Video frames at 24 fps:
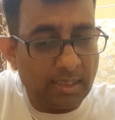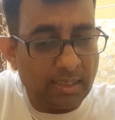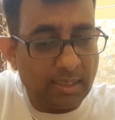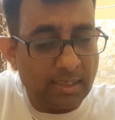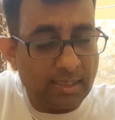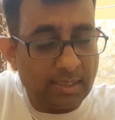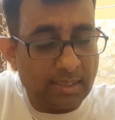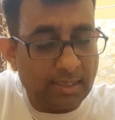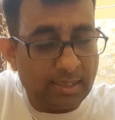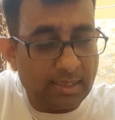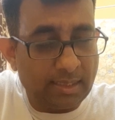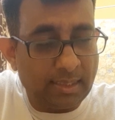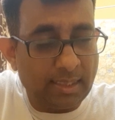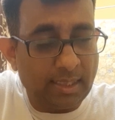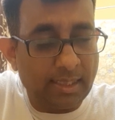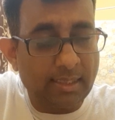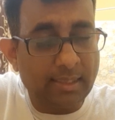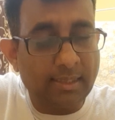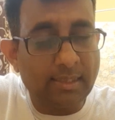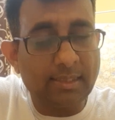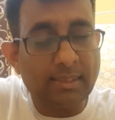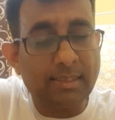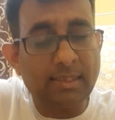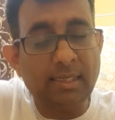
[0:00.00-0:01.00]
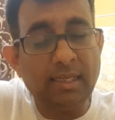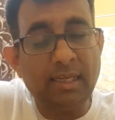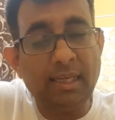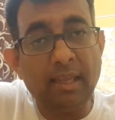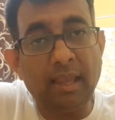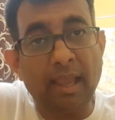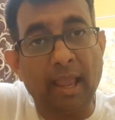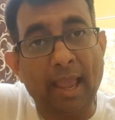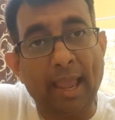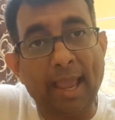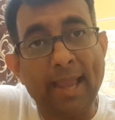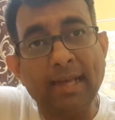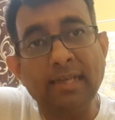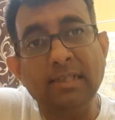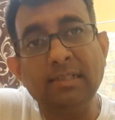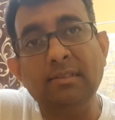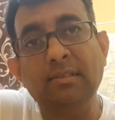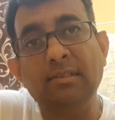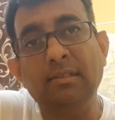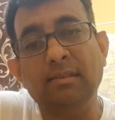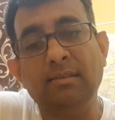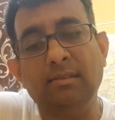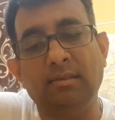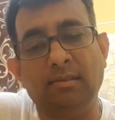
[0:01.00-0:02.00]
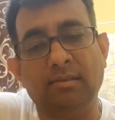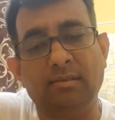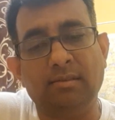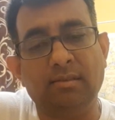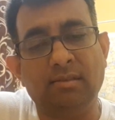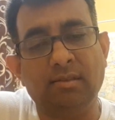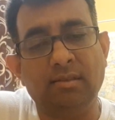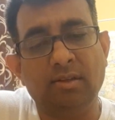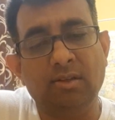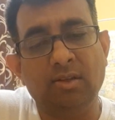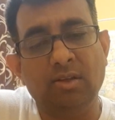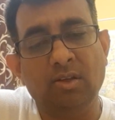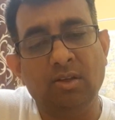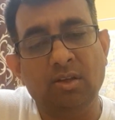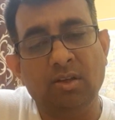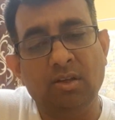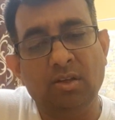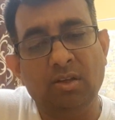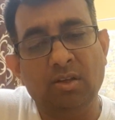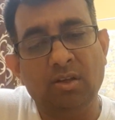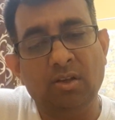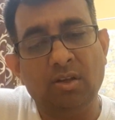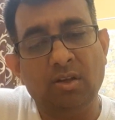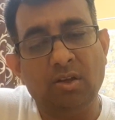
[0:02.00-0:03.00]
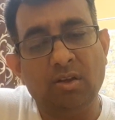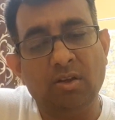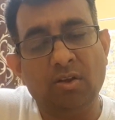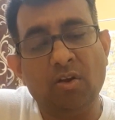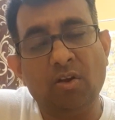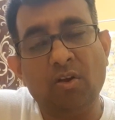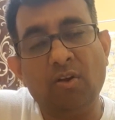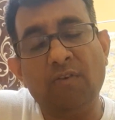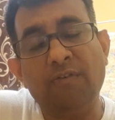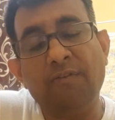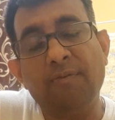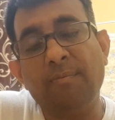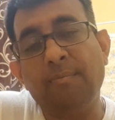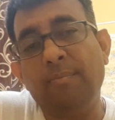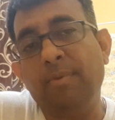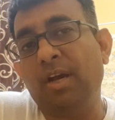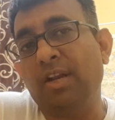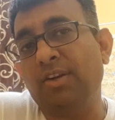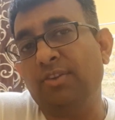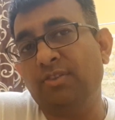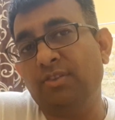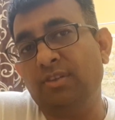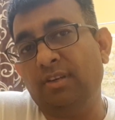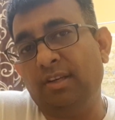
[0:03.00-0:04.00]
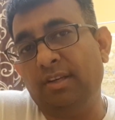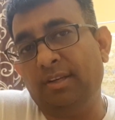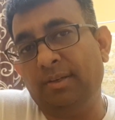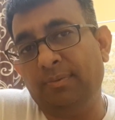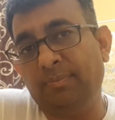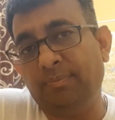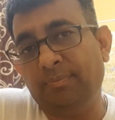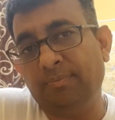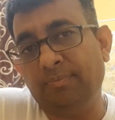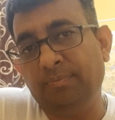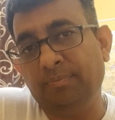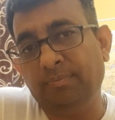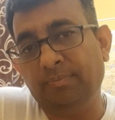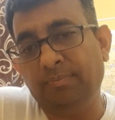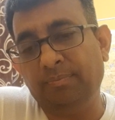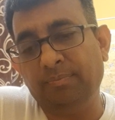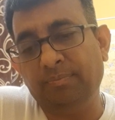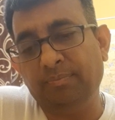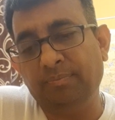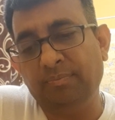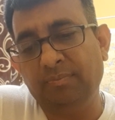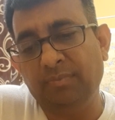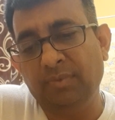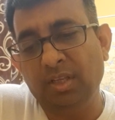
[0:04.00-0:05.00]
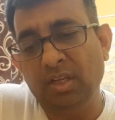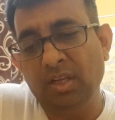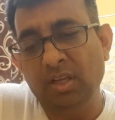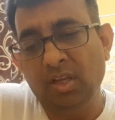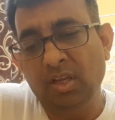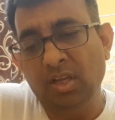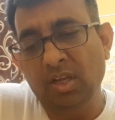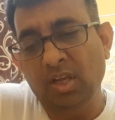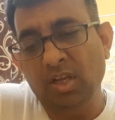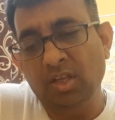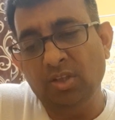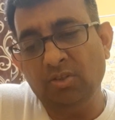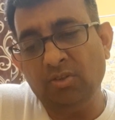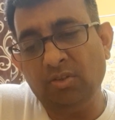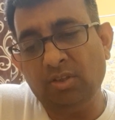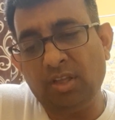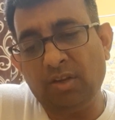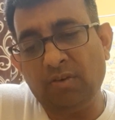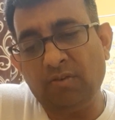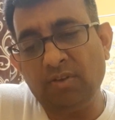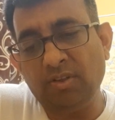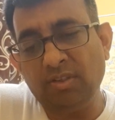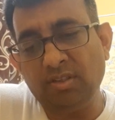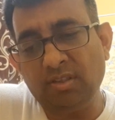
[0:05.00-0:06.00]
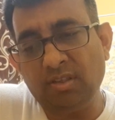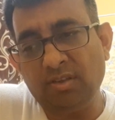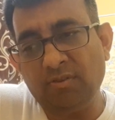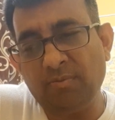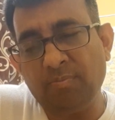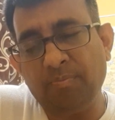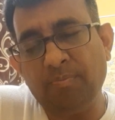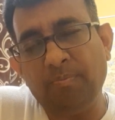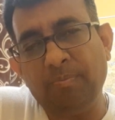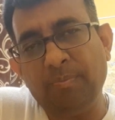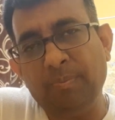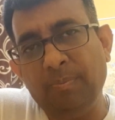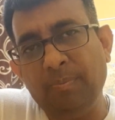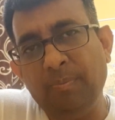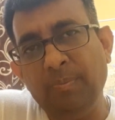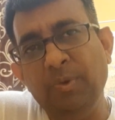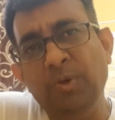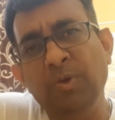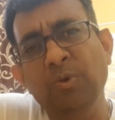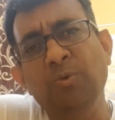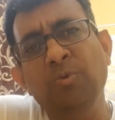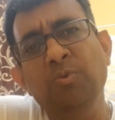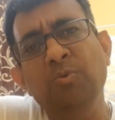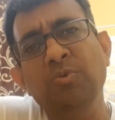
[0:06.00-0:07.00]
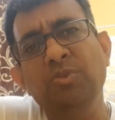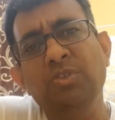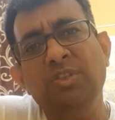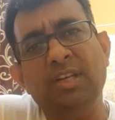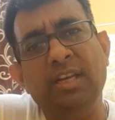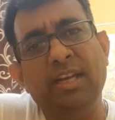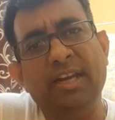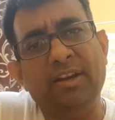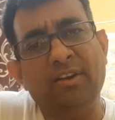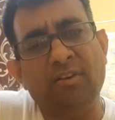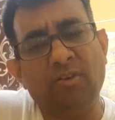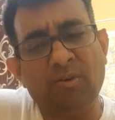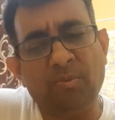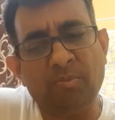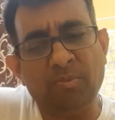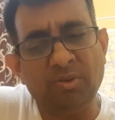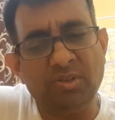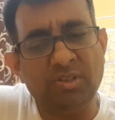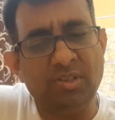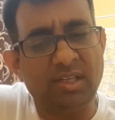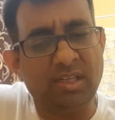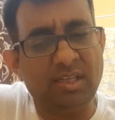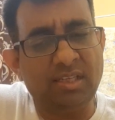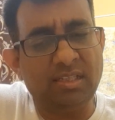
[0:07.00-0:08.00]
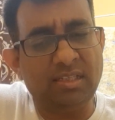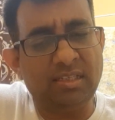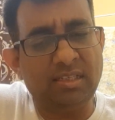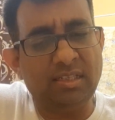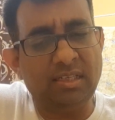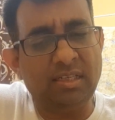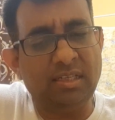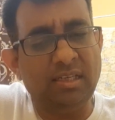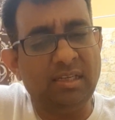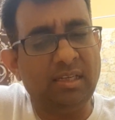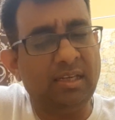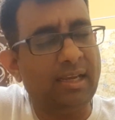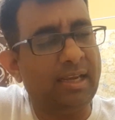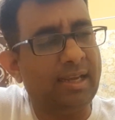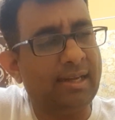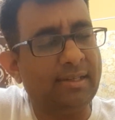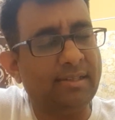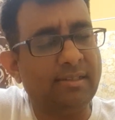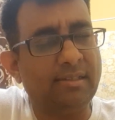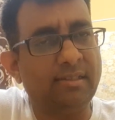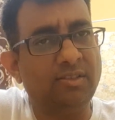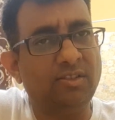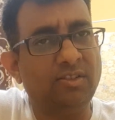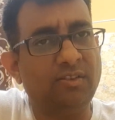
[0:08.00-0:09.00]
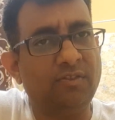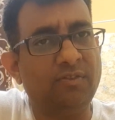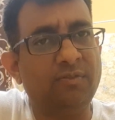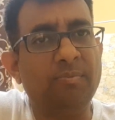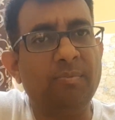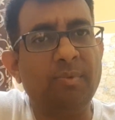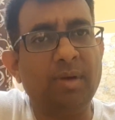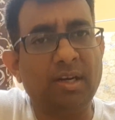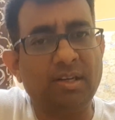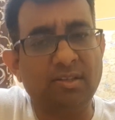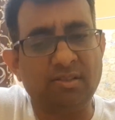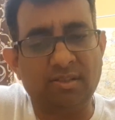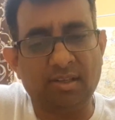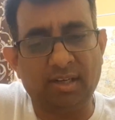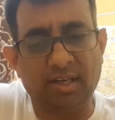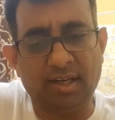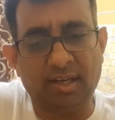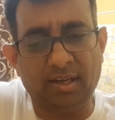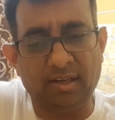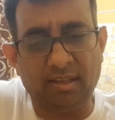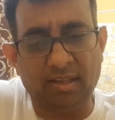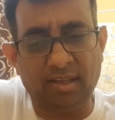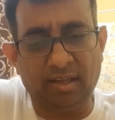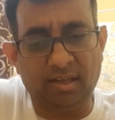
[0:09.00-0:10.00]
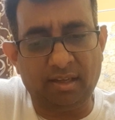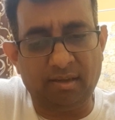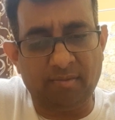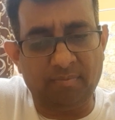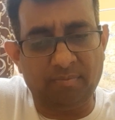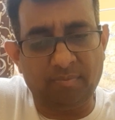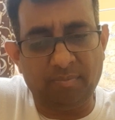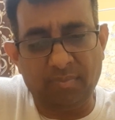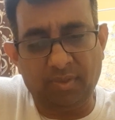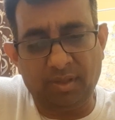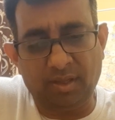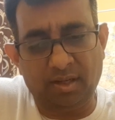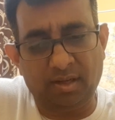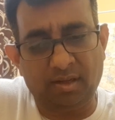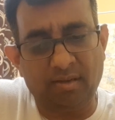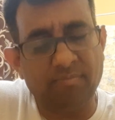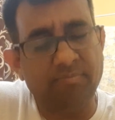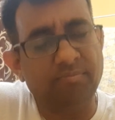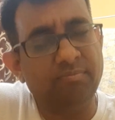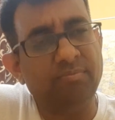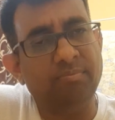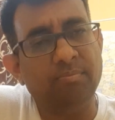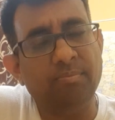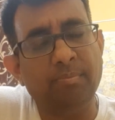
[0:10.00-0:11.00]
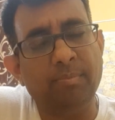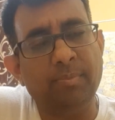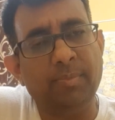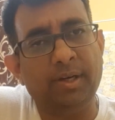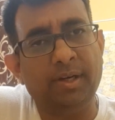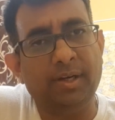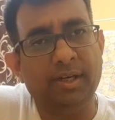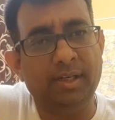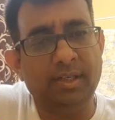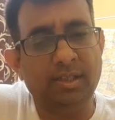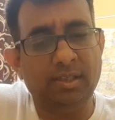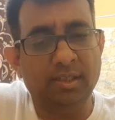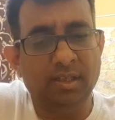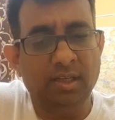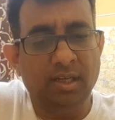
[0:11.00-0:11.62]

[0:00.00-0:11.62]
60 hectares of marshland. So there was a huge land, almost 60 hectares of marshland. They made it,